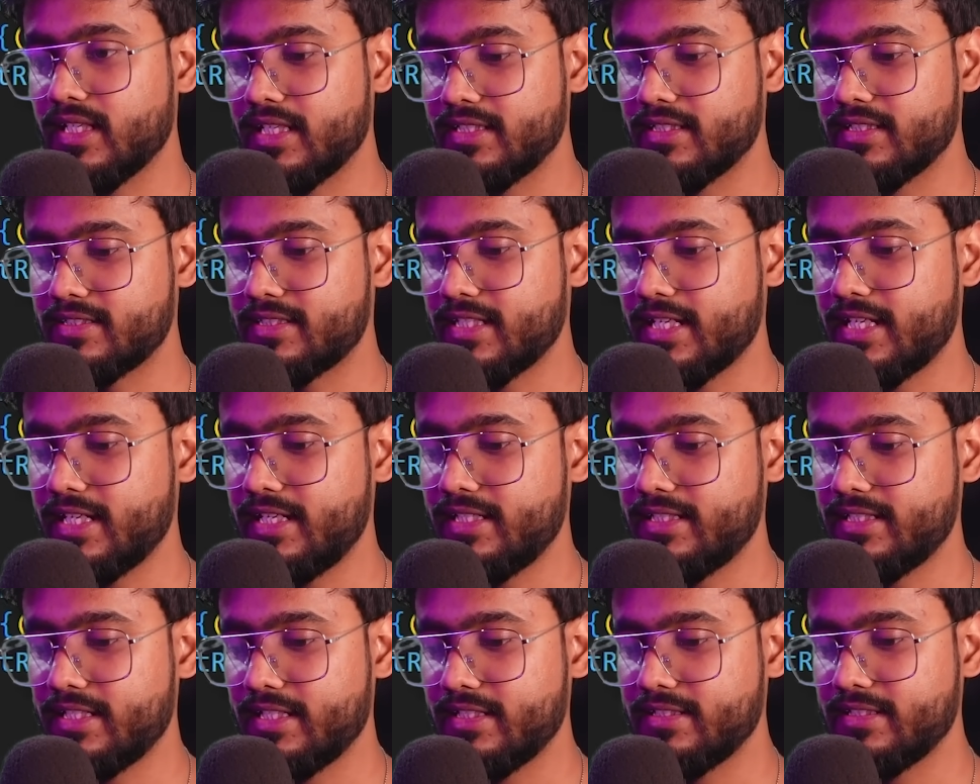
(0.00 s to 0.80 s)
And the
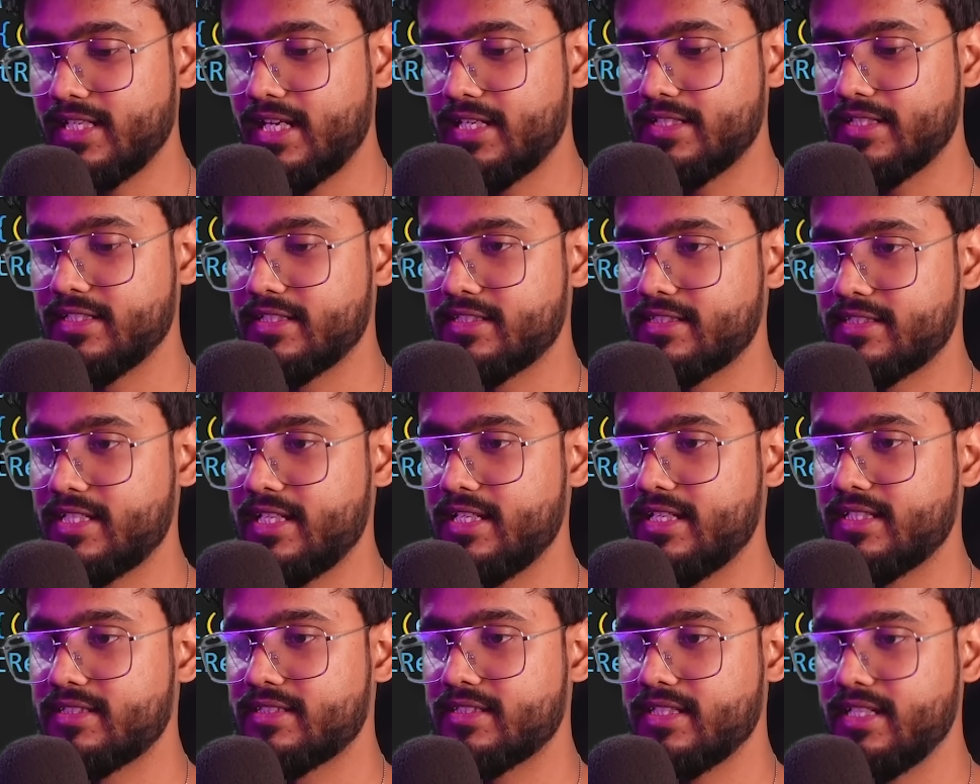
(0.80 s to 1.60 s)
second thing that this
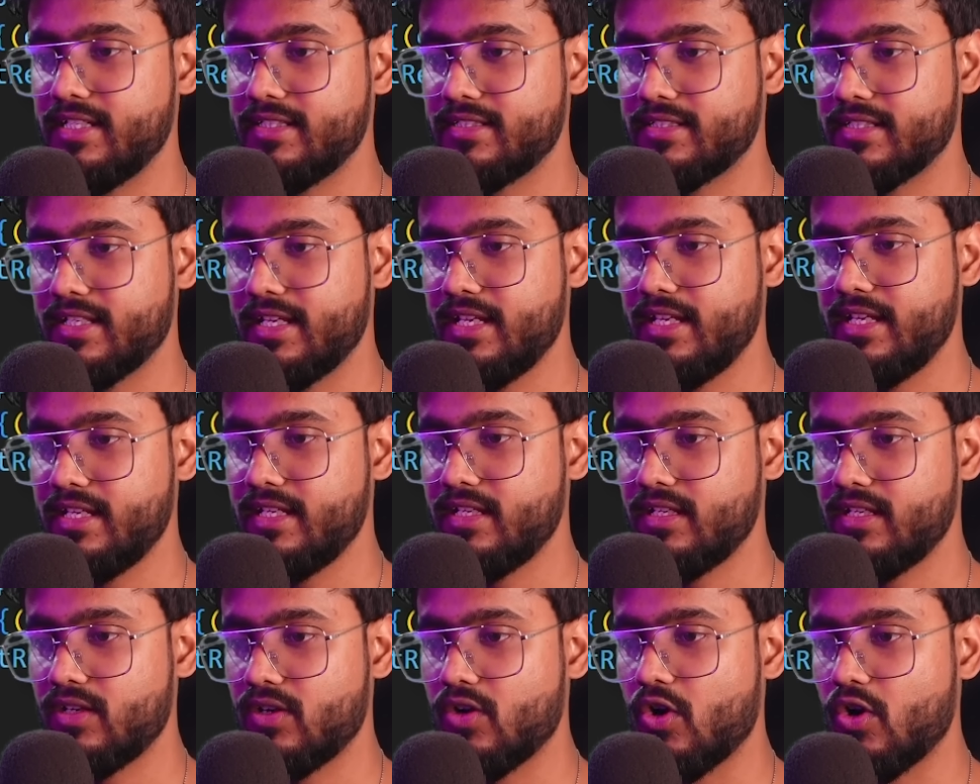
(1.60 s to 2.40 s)
takes is
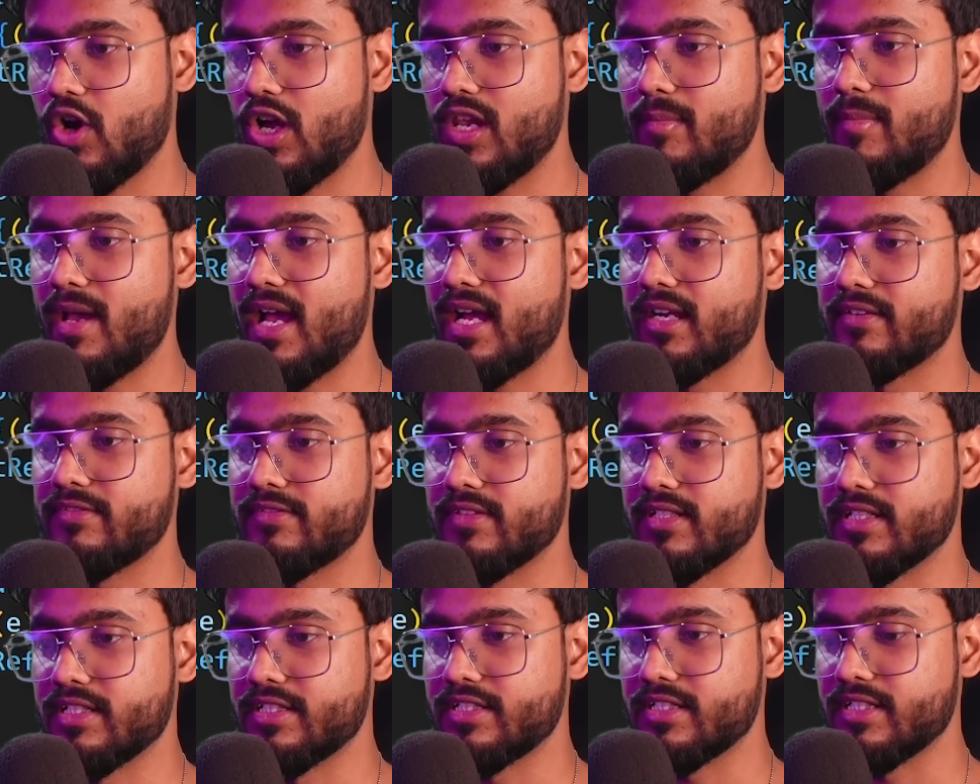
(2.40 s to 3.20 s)
a callback
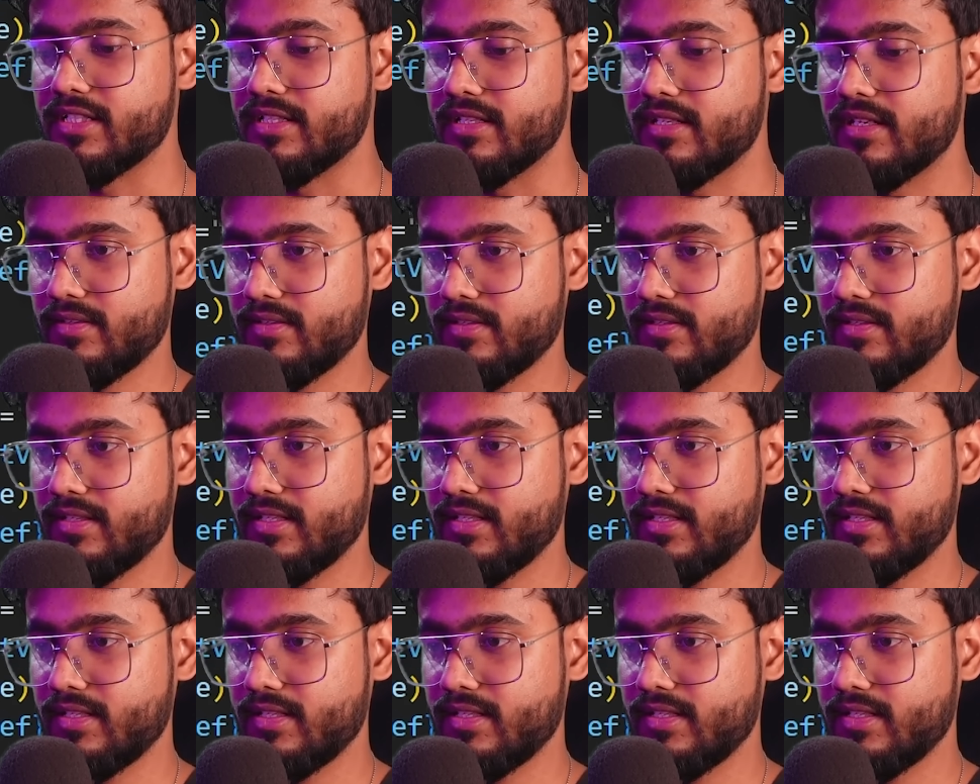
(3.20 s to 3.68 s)
function.